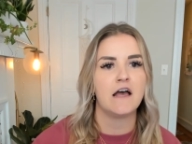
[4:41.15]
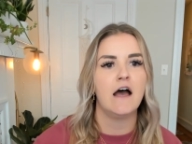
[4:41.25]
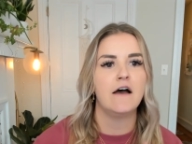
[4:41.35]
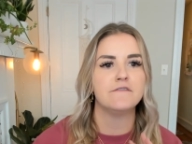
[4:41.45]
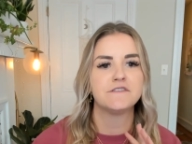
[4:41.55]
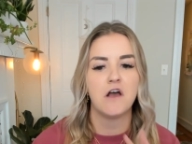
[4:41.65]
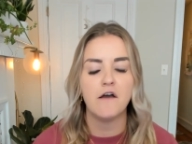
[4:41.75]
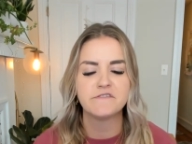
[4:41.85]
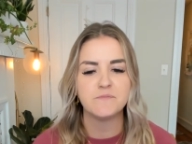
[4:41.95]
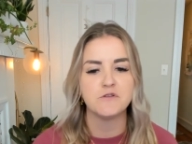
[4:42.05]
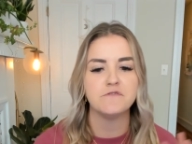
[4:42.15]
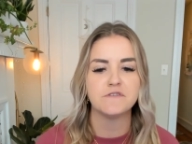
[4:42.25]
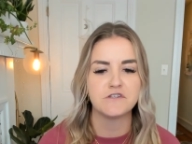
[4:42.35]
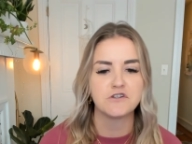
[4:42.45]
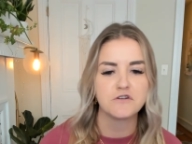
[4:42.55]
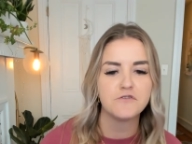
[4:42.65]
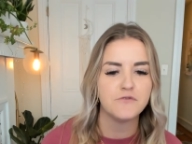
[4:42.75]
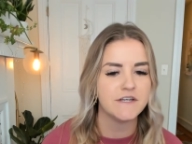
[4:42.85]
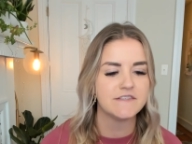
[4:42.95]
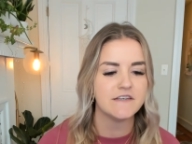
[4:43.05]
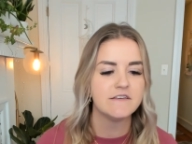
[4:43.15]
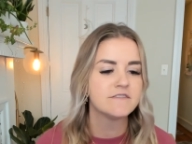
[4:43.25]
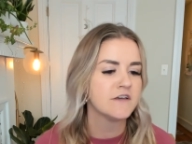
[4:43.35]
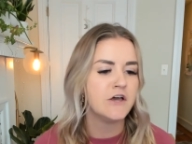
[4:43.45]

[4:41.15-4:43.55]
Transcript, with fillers: of soft blues and turquoises,